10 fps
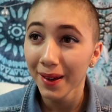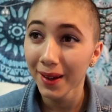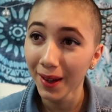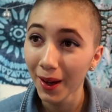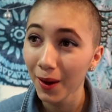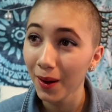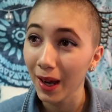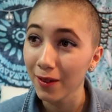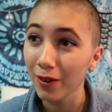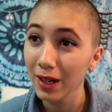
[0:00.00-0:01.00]
Well,
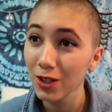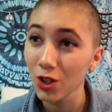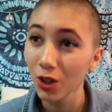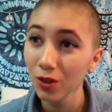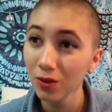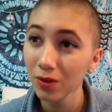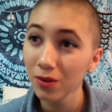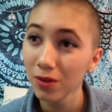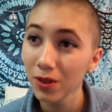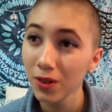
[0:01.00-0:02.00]
I've already shown
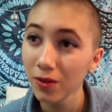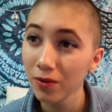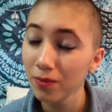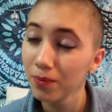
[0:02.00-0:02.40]
the